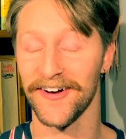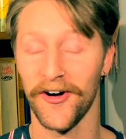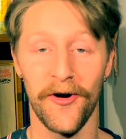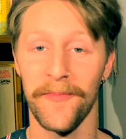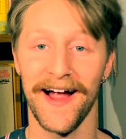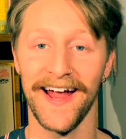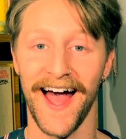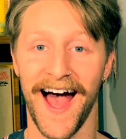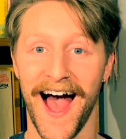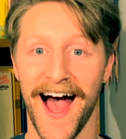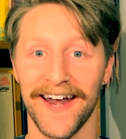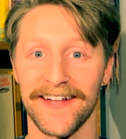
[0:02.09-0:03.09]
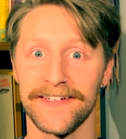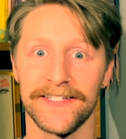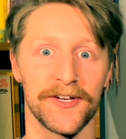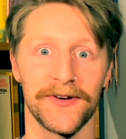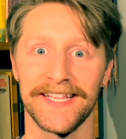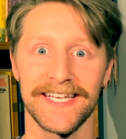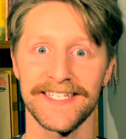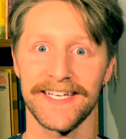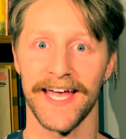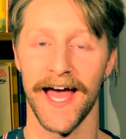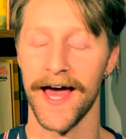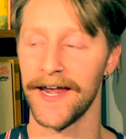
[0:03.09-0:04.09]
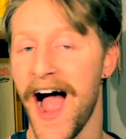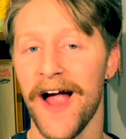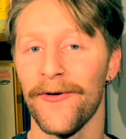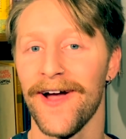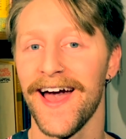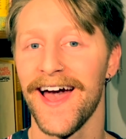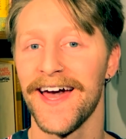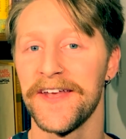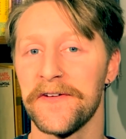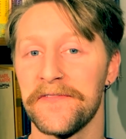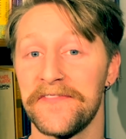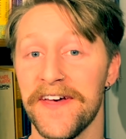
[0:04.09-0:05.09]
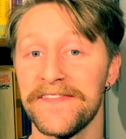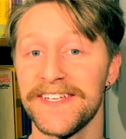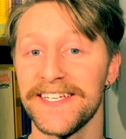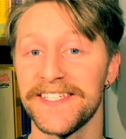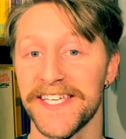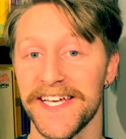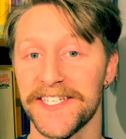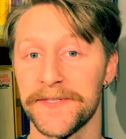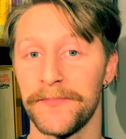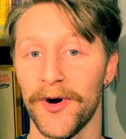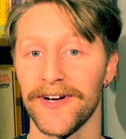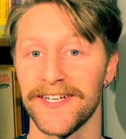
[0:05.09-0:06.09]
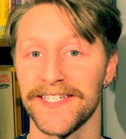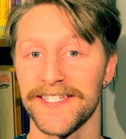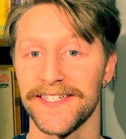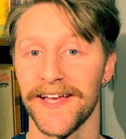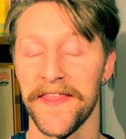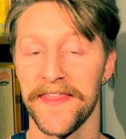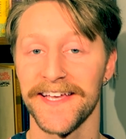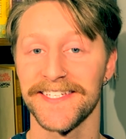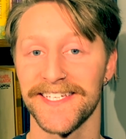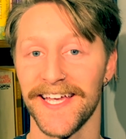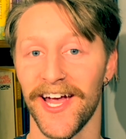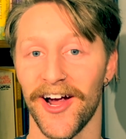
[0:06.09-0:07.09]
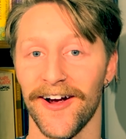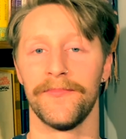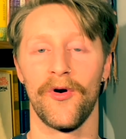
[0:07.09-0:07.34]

Oh my God, doing this again. I read 56 books this year.